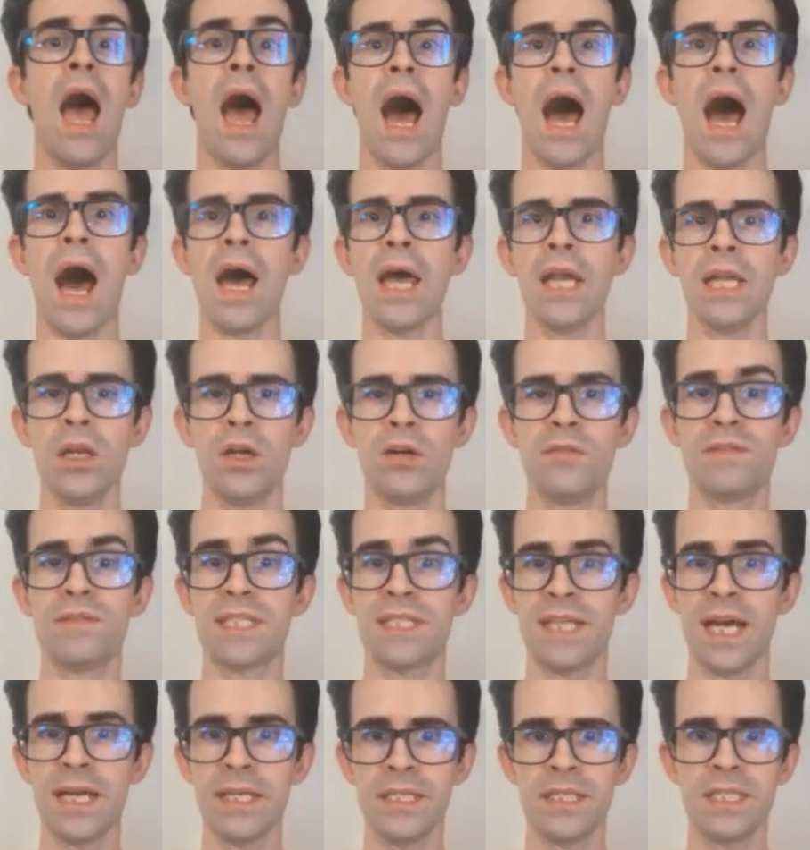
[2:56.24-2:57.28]
I love
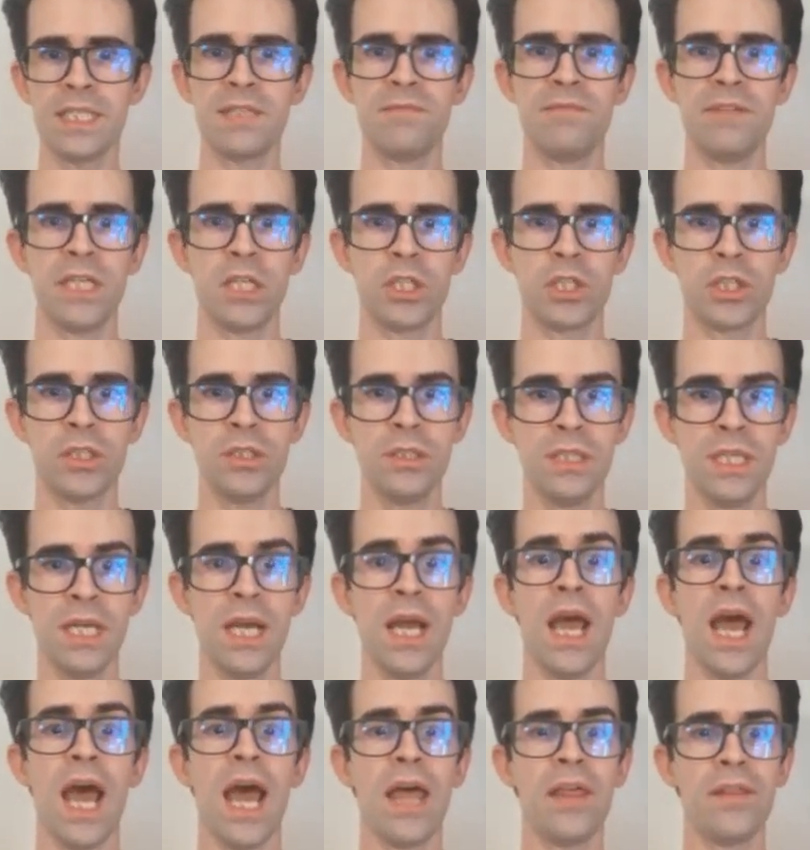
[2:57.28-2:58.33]
science fiction,
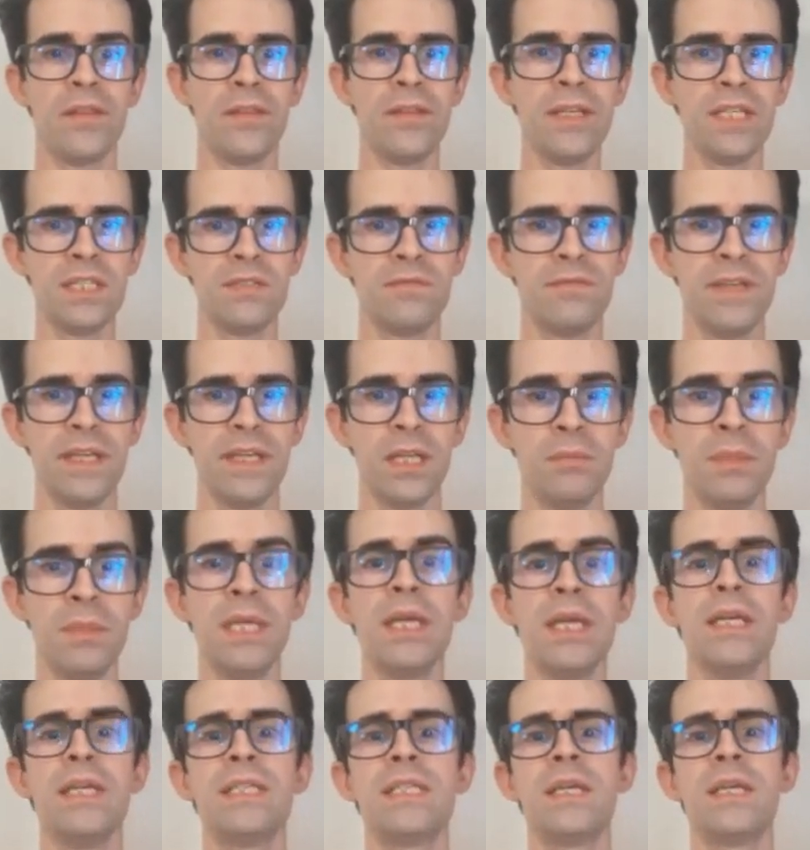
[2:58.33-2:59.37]
and this film
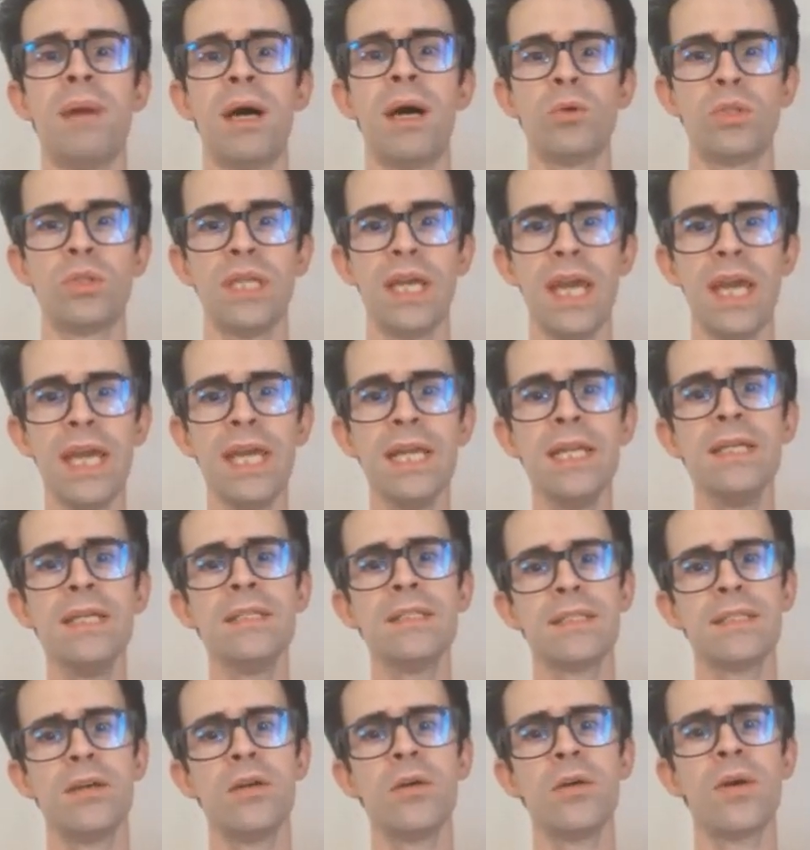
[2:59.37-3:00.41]
is about aliens
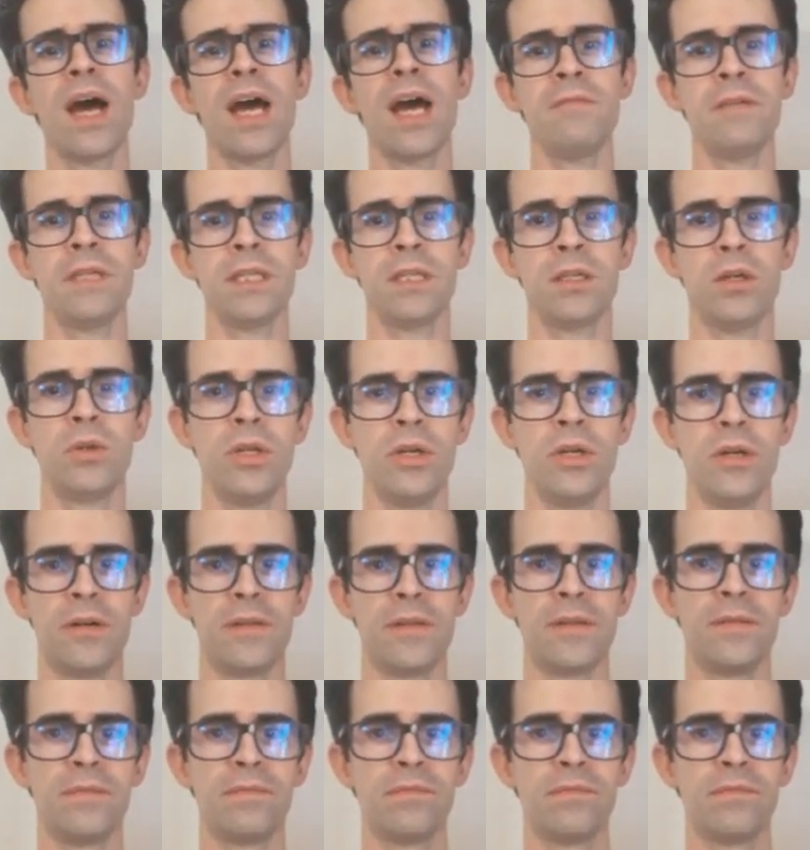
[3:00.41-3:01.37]
arriving on Earth,